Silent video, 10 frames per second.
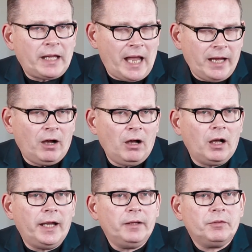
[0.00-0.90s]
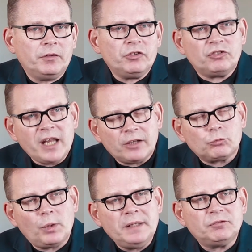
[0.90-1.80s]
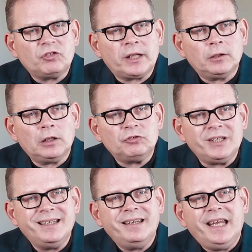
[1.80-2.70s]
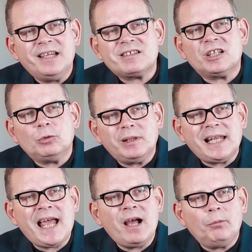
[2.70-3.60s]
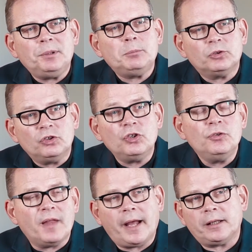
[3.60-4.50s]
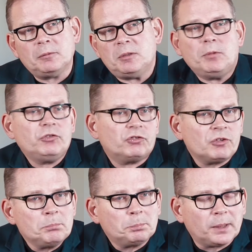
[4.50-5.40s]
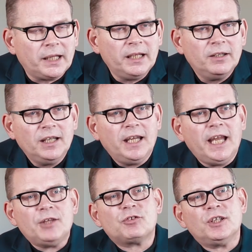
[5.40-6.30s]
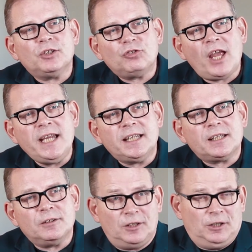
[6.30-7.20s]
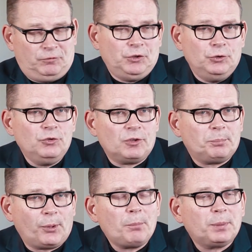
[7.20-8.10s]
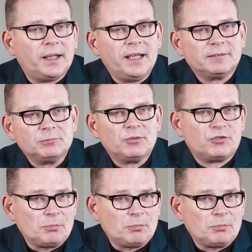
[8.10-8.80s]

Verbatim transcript: AI and this next wave of technology is going to allow people to do that. I mean, most simply, it's going to take, if you use it properly in a